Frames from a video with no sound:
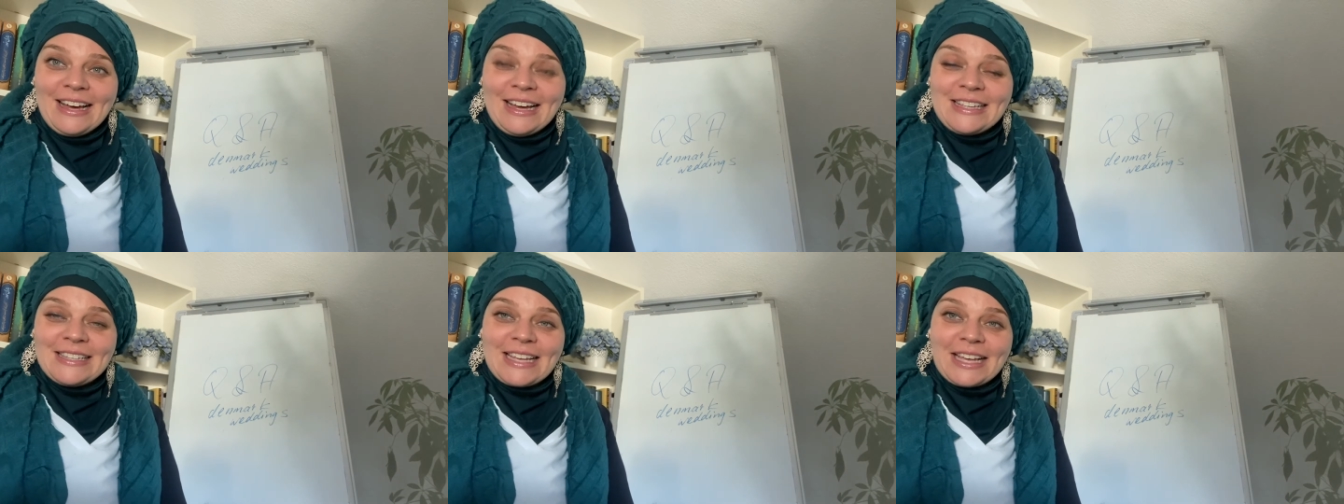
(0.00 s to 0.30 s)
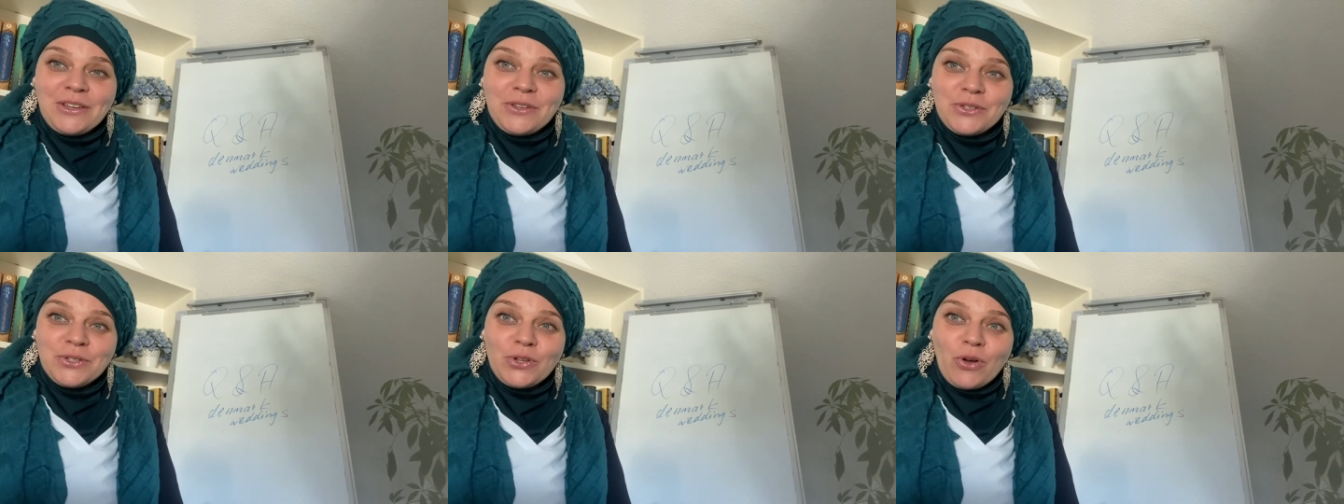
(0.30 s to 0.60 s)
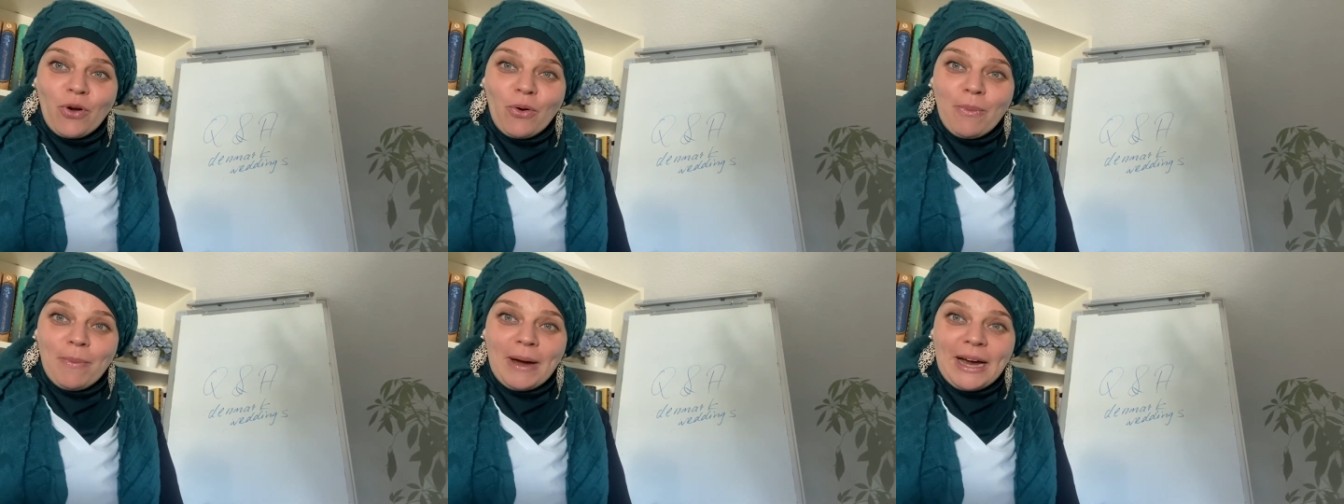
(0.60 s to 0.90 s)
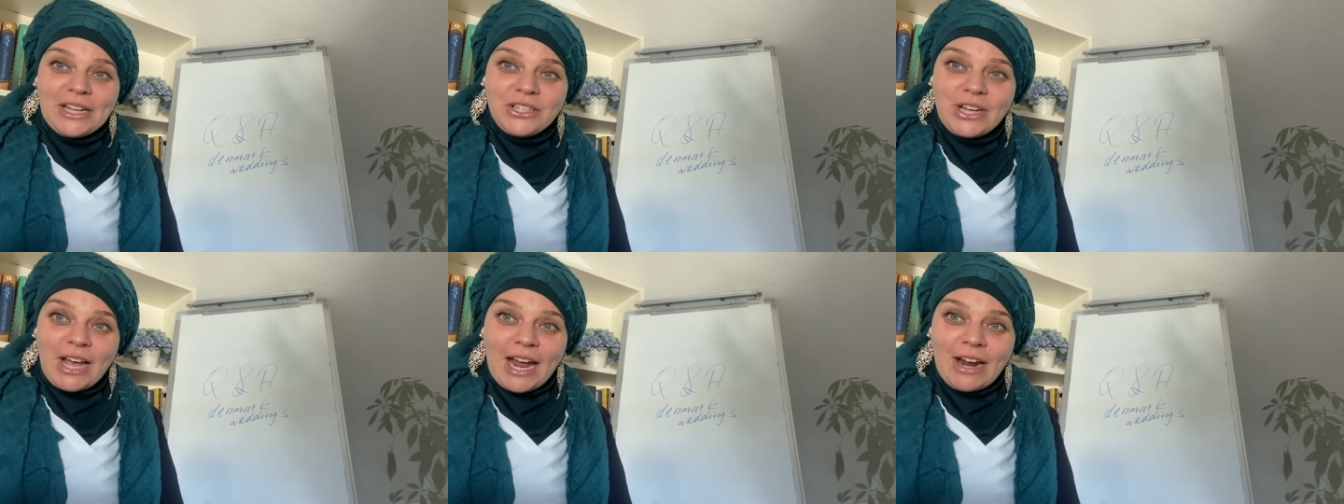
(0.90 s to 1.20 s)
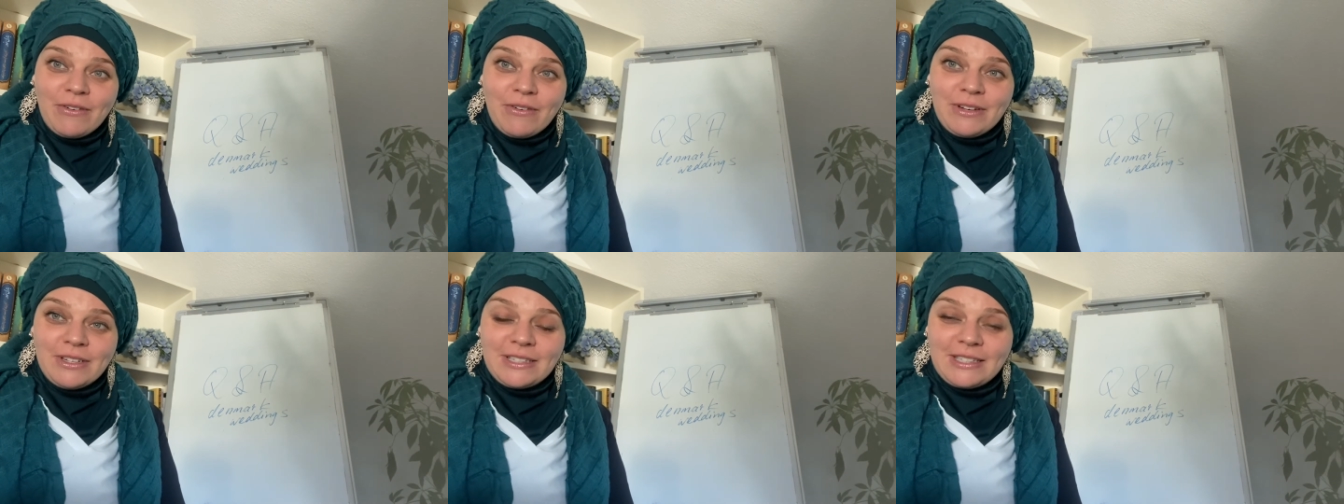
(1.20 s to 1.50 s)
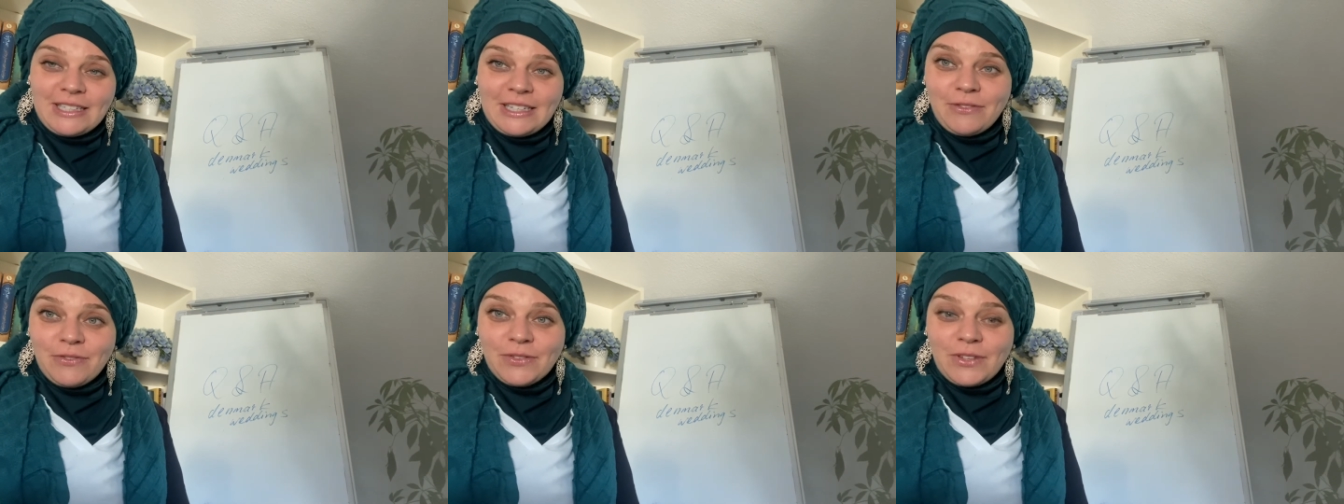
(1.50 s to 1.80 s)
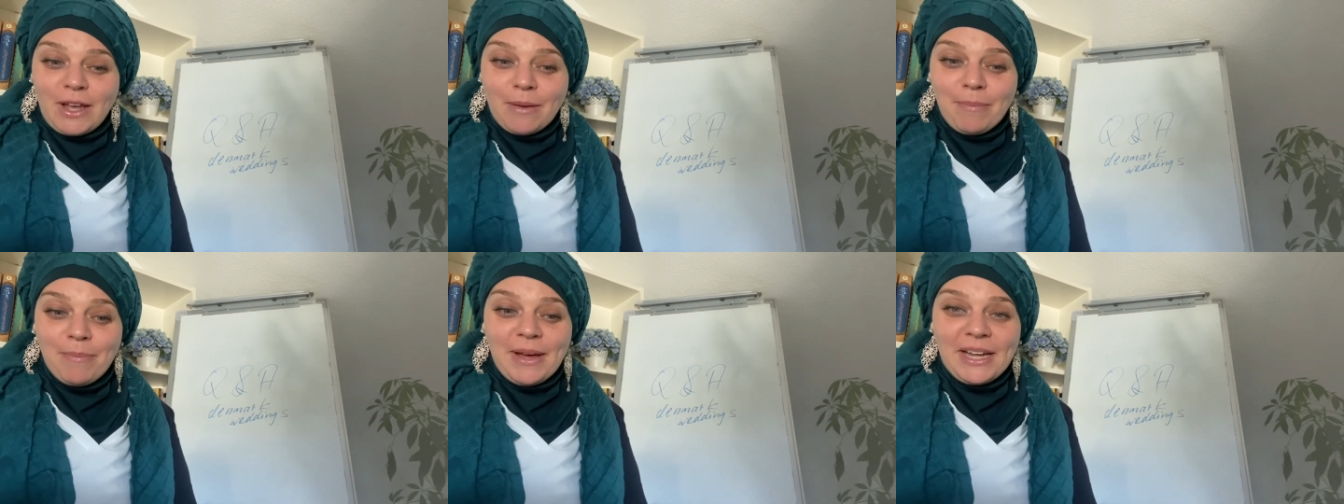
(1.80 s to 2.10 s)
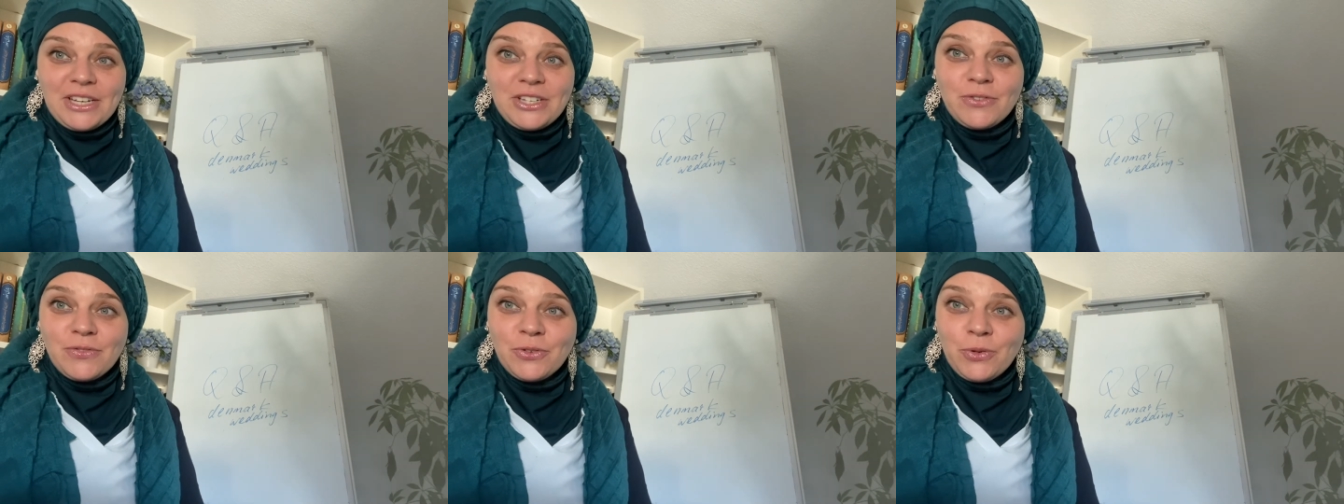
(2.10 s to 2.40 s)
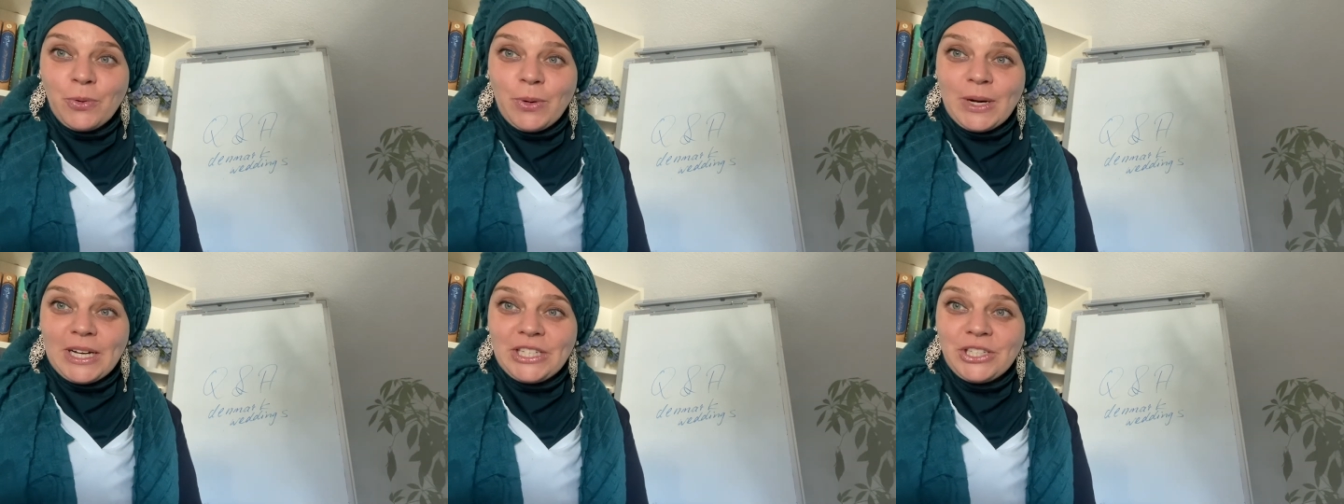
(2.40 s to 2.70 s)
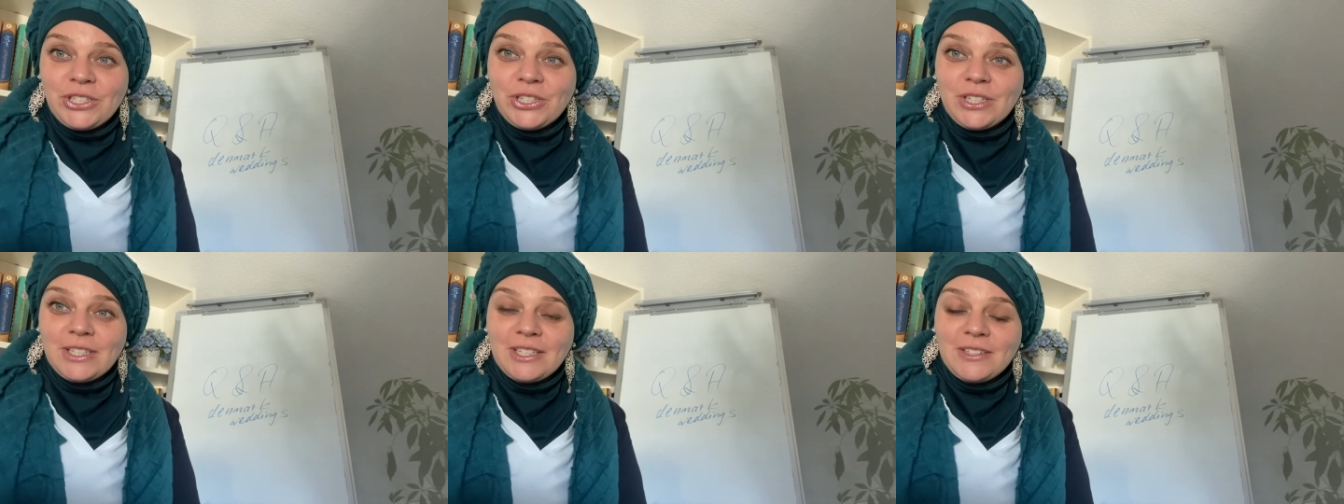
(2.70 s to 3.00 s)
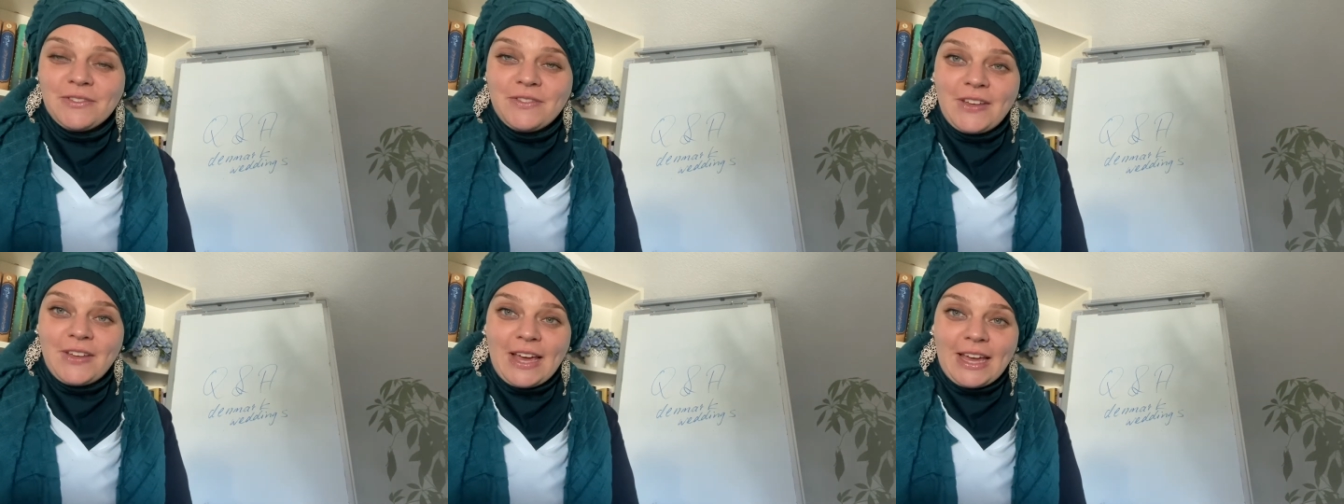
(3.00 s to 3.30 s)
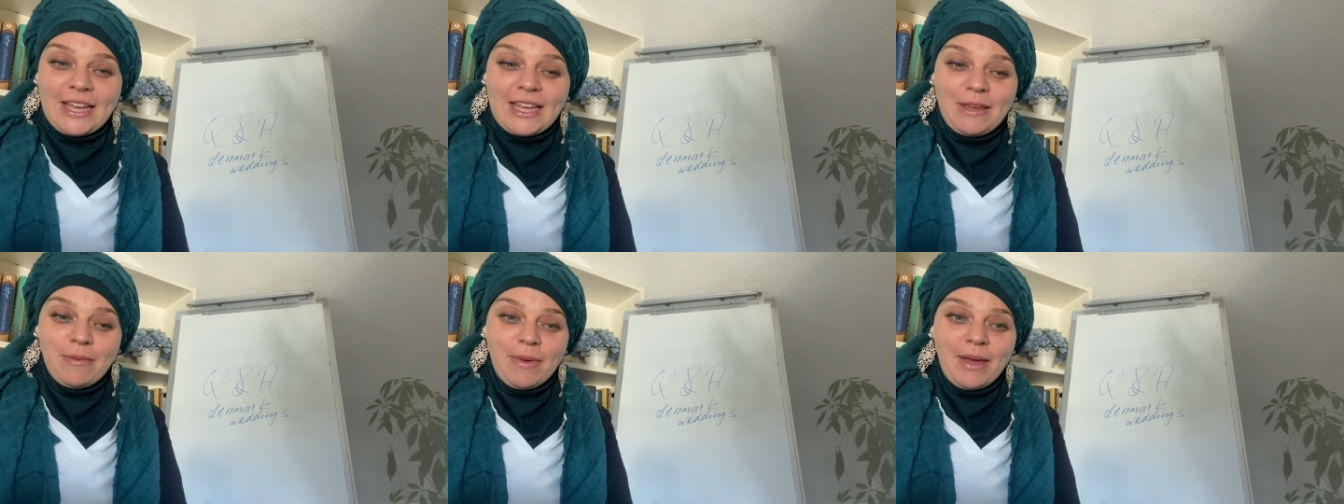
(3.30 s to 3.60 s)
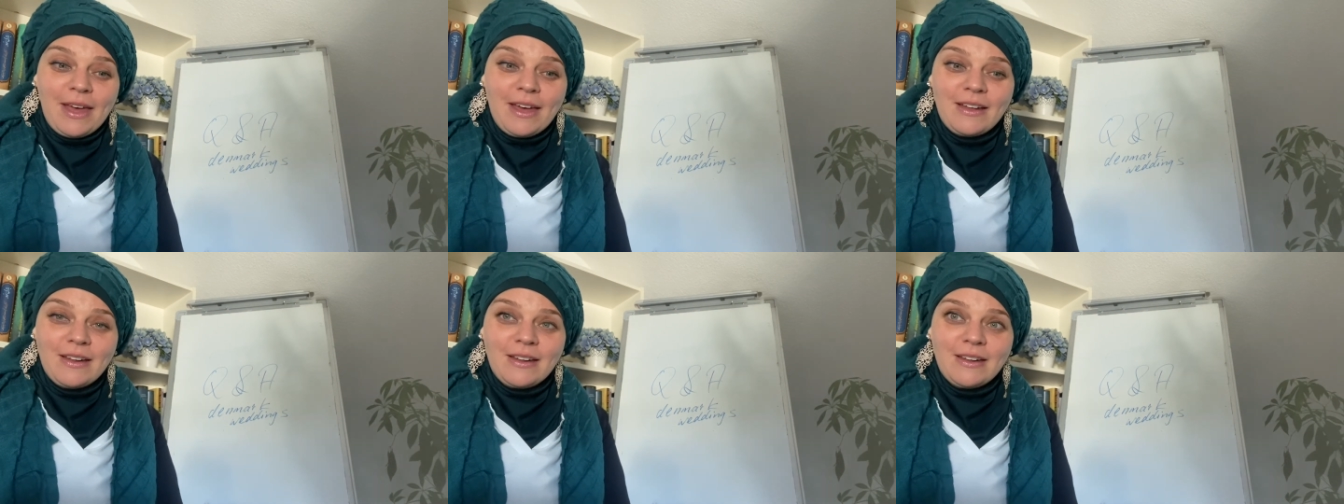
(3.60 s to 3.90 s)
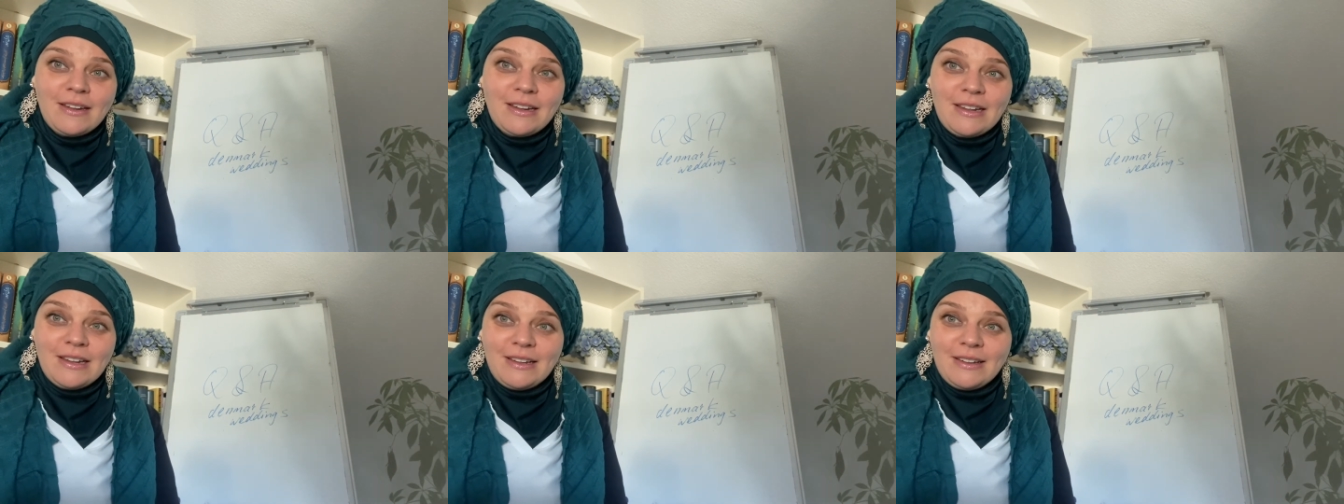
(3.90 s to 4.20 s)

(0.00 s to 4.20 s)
Thank you so much. I received a bunch of questions via email